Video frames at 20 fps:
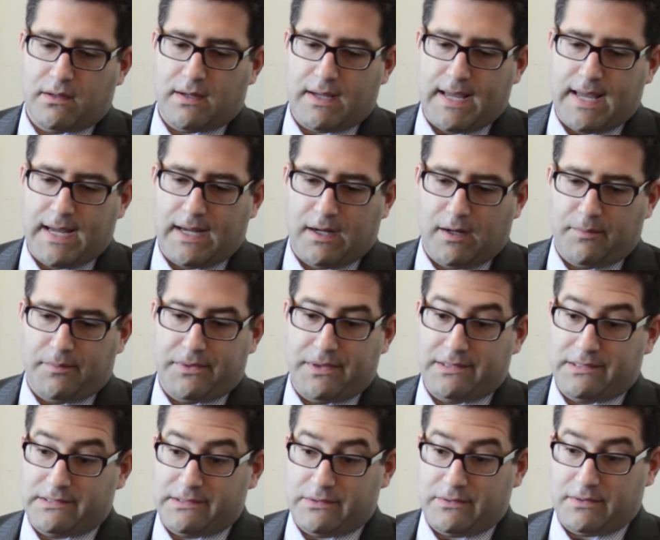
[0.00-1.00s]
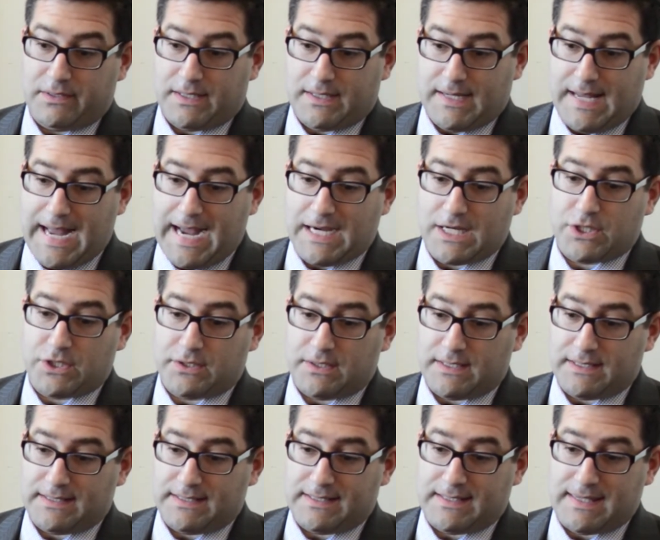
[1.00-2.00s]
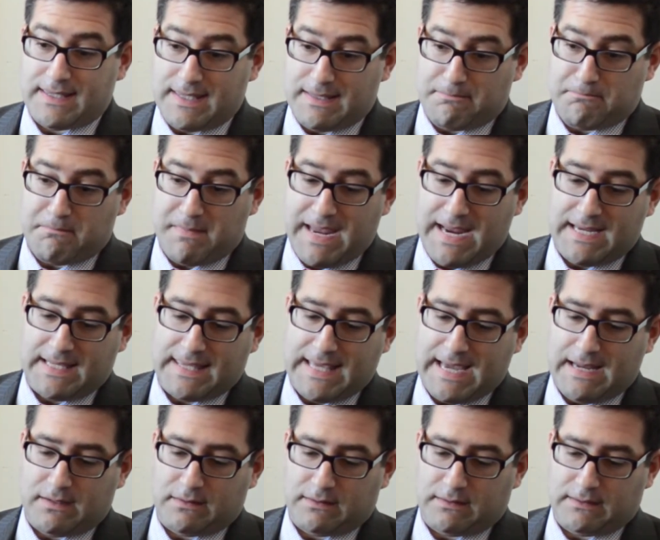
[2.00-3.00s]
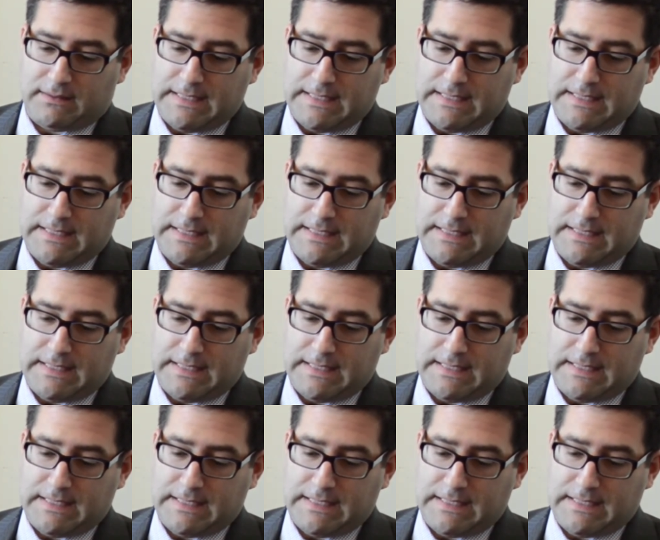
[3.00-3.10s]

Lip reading: help the student actually make that